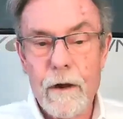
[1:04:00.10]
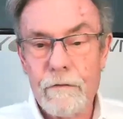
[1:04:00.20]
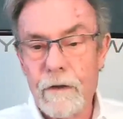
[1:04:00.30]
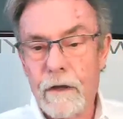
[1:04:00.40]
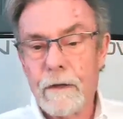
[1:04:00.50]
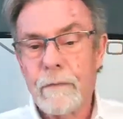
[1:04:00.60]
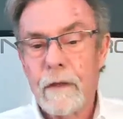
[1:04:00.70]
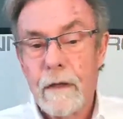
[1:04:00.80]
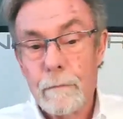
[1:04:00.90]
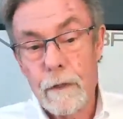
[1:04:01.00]
Crown Vic.
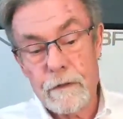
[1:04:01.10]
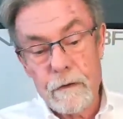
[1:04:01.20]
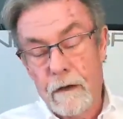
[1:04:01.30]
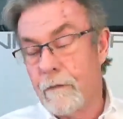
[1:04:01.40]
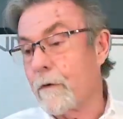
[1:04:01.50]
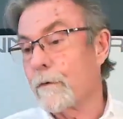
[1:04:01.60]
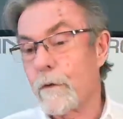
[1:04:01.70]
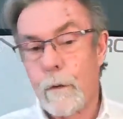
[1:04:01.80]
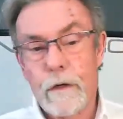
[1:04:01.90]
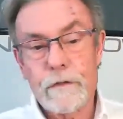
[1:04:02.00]
But the Crown Vic was
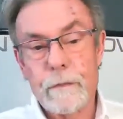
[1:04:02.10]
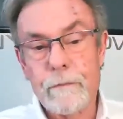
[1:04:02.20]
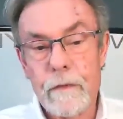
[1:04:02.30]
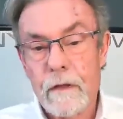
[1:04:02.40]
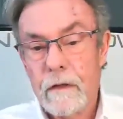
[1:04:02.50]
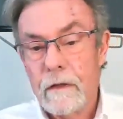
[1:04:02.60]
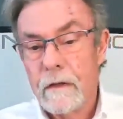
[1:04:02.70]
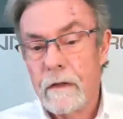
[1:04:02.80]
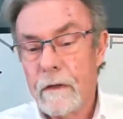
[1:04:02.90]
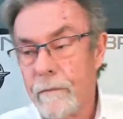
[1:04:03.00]
a question. Yeah.
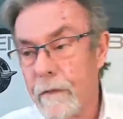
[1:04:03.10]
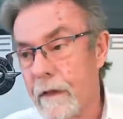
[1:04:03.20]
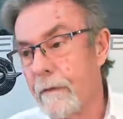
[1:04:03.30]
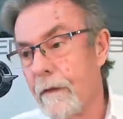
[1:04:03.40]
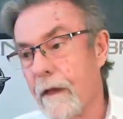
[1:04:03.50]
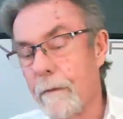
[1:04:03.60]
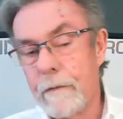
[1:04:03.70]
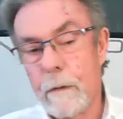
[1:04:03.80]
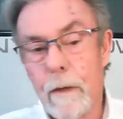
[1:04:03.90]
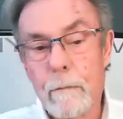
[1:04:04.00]
Like, and
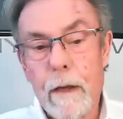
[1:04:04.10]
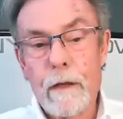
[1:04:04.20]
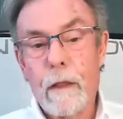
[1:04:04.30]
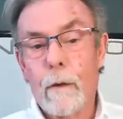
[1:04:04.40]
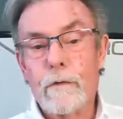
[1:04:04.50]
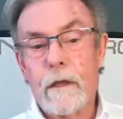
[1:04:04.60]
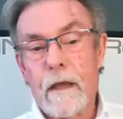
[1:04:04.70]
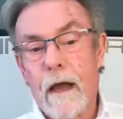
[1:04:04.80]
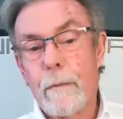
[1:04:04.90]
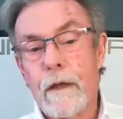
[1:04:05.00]
you know, my, my closing
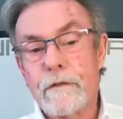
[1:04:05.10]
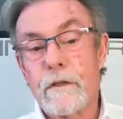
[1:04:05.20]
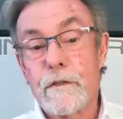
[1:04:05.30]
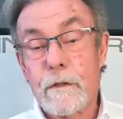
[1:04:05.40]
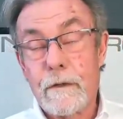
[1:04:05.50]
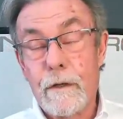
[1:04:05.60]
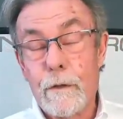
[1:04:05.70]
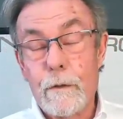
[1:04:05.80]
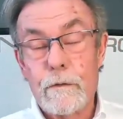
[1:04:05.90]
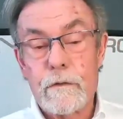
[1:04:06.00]
comments is
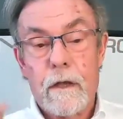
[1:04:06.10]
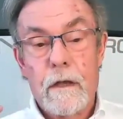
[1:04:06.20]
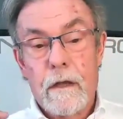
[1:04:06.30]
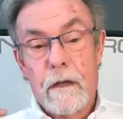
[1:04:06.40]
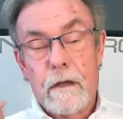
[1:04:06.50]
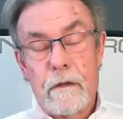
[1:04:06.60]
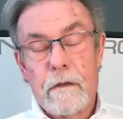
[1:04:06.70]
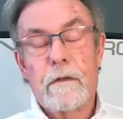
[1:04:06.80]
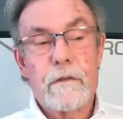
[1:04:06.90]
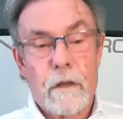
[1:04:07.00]
use
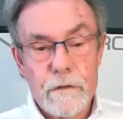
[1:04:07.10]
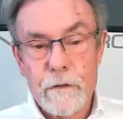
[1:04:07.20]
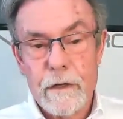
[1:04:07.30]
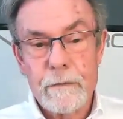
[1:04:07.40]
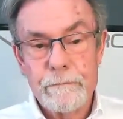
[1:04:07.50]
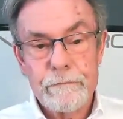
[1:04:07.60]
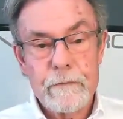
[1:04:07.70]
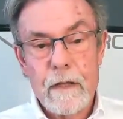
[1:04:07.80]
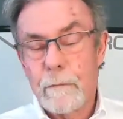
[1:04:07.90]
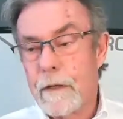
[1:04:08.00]
sunscreen.
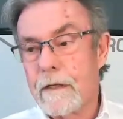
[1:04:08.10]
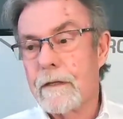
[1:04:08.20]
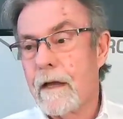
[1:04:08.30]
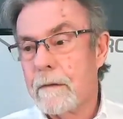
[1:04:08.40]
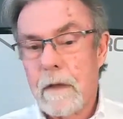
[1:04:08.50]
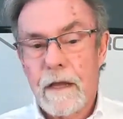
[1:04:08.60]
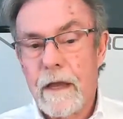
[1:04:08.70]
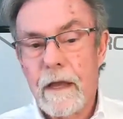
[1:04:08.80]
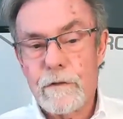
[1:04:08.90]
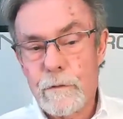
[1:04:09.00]
I mean, I, I
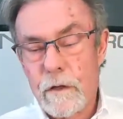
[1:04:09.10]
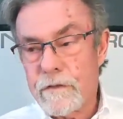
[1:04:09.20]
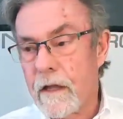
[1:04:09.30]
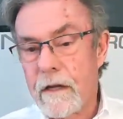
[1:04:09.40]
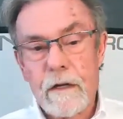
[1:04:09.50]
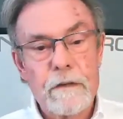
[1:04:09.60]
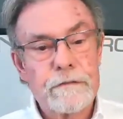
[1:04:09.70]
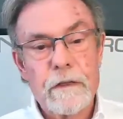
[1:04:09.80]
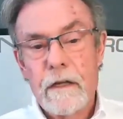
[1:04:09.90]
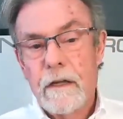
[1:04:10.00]
can't stress that
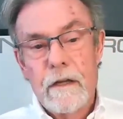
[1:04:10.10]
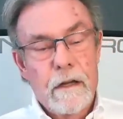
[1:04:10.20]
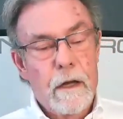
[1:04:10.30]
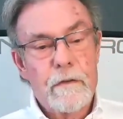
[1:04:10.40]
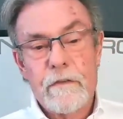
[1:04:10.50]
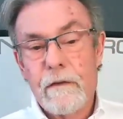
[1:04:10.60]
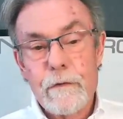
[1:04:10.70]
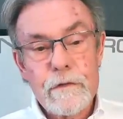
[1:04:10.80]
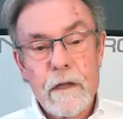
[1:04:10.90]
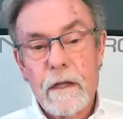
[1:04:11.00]
enough. Uh, i have
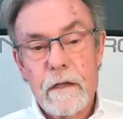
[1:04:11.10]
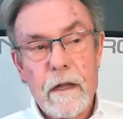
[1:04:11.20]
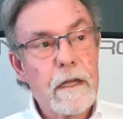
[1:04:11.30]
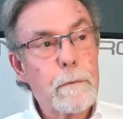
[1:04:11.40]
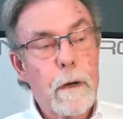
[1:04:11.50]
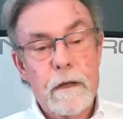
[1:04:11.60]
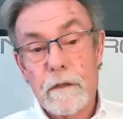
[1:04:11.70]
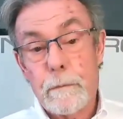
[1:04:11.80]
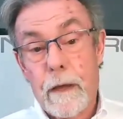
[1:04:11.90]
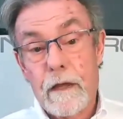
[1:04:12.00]
ever seen anybody
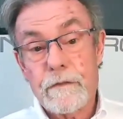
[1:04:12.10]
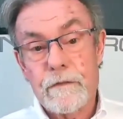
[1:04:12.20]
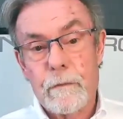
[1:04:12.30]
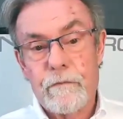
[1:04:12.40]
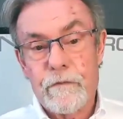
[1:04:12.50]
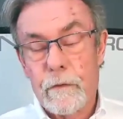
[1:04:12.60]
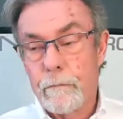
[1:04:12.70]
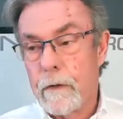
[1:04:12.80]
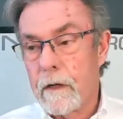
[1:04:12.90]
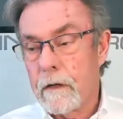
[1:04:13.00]
that's passed from
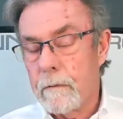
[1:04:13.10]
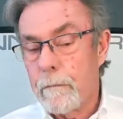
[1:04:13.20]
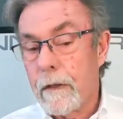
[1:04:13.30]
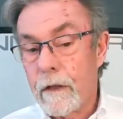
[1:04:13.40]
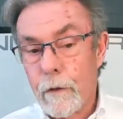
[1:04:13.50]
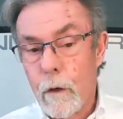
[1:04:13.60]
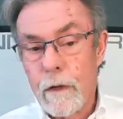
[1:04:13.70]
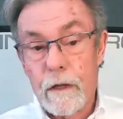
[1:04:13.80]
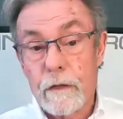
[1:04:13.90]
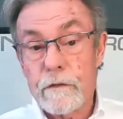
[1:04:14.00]
from uh,
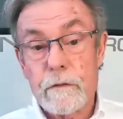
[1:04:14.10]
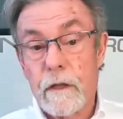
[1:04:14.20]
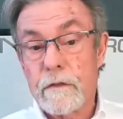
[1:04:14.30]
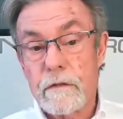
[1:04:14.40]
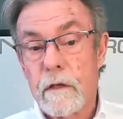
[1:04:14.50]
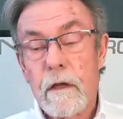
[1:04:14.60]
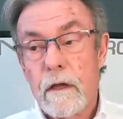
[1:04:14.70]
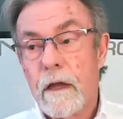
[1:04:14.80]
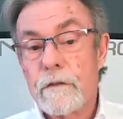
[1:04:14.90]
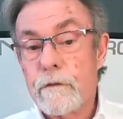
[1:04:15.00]
melanoma, it's it's
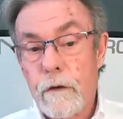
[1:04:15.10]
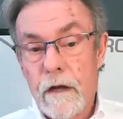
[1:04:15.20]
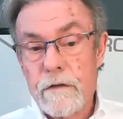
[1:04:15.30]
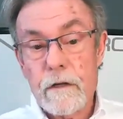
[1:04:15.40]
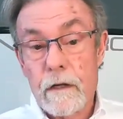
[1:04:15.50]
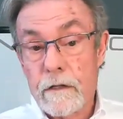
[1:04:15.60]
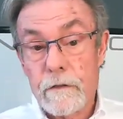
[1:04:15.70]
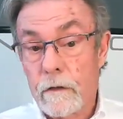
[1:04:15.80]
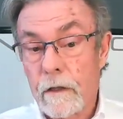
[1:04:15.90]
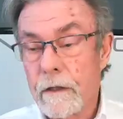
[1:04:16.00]
it's tragic and it's
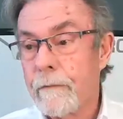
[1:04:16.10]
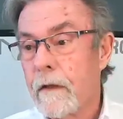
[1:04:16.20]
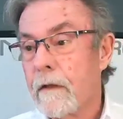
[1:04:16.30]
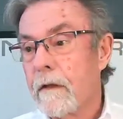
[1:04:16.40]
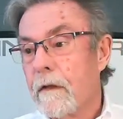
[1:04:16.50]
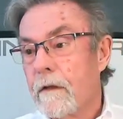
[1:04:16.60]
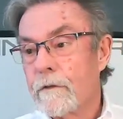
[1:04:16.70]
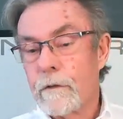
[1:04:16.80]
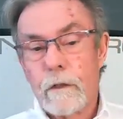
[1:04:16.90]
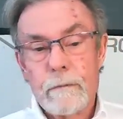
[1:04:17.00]
ugly.
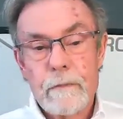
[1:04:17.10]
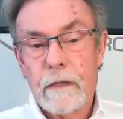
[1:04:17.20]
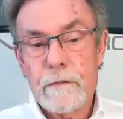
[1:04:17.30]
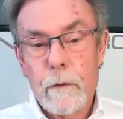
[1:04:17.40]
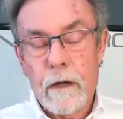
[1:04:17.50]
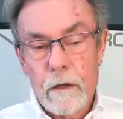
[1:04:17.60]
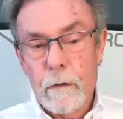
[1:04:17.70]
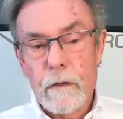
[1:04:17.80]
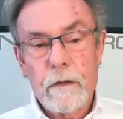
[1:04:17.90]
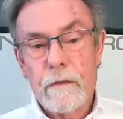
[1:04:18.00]
So that's why I
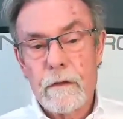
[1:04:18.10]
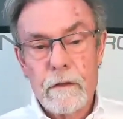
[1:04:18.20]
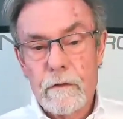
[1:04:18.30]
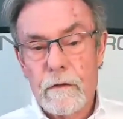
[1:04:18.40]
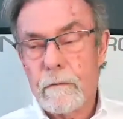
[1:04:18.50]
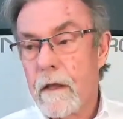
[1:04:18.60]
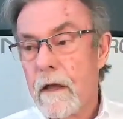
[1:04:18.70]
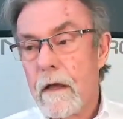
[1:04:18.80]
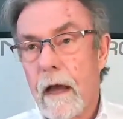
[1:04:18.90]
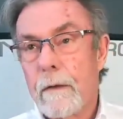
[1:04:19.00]
go to the, the, the
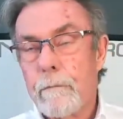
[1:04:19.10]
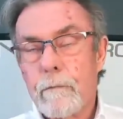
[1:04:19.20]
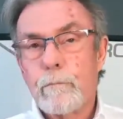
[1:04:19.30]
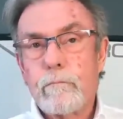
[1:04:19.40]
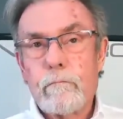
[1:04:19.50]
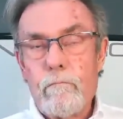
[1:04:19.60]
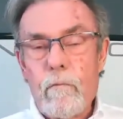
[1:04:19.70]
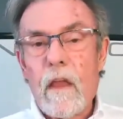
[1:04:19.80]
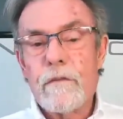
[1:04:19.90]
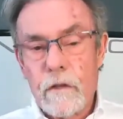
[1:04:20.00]
I
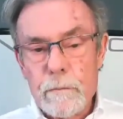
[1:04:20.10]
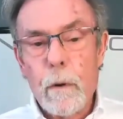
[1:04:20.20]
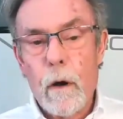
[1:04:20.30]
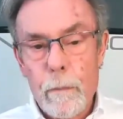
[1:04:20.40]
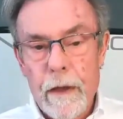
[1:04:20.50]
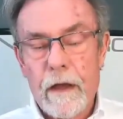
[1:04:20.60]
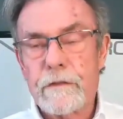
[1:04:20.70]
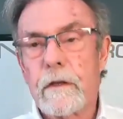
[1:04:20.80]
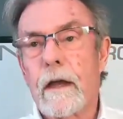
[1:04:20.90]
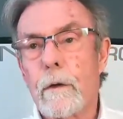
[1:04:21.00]
since Paul
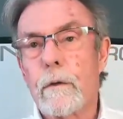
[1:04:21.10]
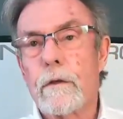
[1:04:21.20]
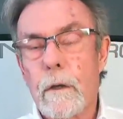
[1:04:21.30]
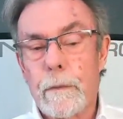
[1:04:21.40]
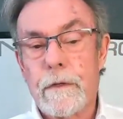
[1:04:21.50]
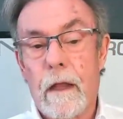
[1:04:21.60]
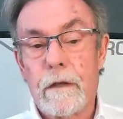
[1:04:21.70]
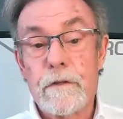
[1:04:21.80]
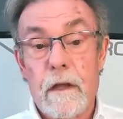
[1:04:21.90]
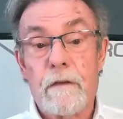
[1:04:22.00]
passed, I go to the
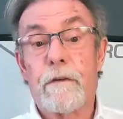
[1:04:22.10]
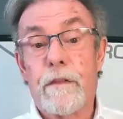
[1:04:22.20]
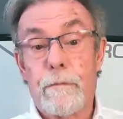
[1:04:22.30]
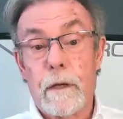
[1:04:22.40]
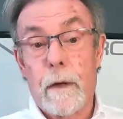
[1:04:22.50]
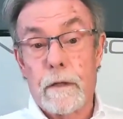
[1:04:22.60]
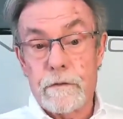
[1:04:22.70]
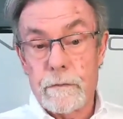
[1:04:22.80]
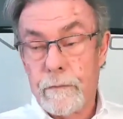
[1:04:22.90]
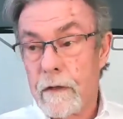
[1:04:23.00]
dermatologist every three
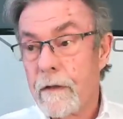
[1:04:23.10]
months.